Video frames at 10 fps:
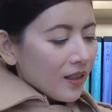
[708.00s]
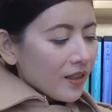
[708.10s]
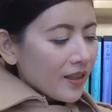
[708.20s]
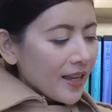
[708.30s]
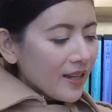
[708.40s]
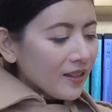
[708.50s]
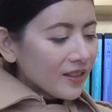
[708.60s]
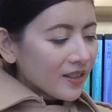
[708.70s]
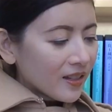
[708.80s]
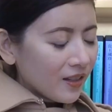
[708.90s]

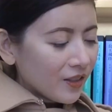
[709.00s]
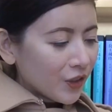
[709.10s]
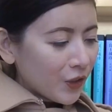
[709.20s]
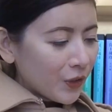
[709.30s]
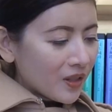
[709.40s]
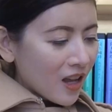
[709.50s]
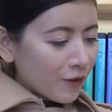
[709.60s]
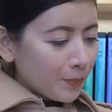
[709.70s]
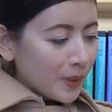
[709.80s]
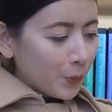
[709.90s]
Things couldn't
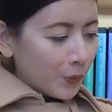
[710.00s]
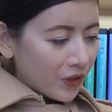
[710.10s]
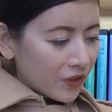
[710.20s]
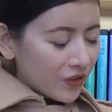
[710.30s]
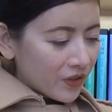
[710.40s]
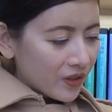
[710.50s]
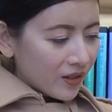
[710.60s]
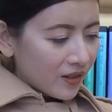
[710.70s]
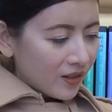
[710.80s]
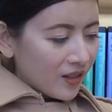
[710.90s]
have been worse.
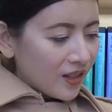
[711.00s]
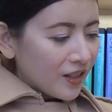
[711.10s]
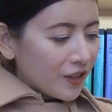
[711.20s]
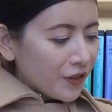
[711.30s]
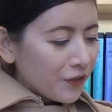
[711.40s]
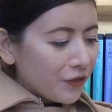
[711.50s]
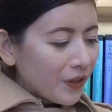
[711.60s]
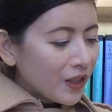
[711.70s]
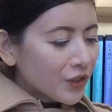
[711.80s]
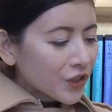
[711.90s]

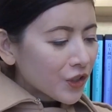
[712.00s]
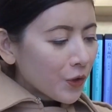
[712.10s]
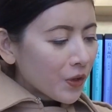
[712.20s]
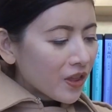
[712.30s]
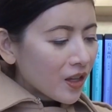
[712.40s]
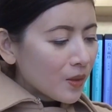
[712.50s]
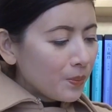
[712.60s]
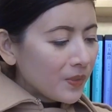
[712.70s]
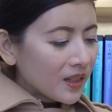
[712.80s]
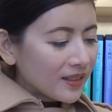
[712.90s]
Filch took
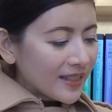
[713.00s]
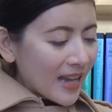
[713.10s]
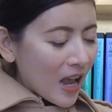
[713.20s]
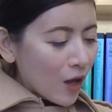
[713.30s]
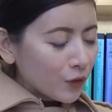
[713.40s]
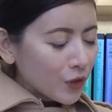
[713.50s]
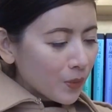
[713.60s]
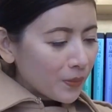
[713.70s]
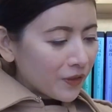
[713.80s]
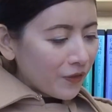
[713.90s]
them down to
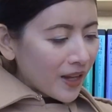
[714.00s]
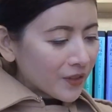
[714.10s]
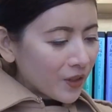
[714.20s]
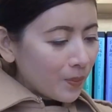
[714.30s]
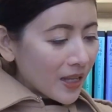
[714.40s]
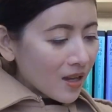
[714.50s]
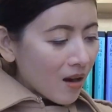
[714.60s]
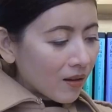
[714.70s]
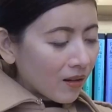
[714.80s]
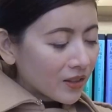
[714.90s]
Professor
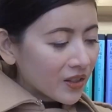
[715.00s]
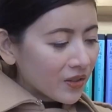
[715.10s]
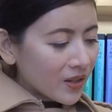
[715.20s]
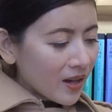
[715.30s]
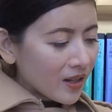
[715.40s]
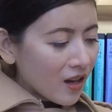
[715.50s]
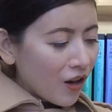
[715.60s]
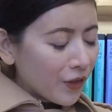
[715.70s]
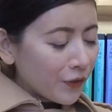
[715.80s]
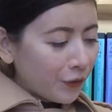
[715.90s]
McGonagall's study
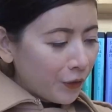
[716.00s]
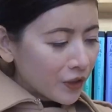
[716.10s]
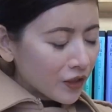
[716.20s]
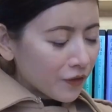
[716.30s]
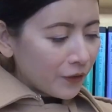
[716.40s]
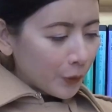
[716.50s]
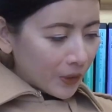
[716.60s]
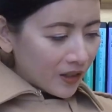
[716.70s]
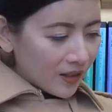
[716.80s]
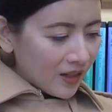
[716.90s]
on the first
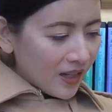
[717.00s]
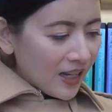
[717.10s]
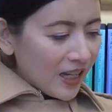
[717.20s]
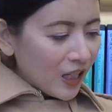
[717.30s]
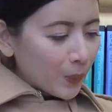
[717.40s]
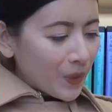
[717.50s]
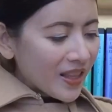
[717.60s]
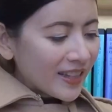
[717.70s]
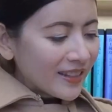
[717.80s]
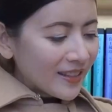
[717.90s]
floor, where
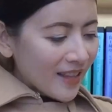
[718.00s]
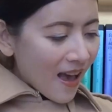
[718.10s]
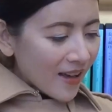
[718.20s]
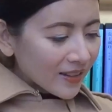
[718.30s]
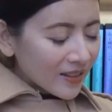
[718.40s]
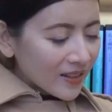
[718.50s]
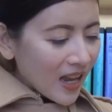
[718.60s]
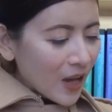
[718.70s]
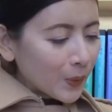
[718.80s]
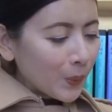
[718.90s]
they sat
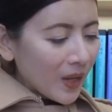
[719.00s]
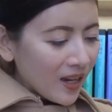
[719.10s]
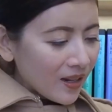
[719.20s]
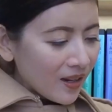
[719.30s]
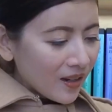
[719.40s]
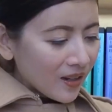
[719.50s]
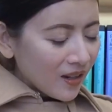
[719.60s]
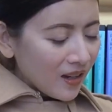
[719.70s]
and waited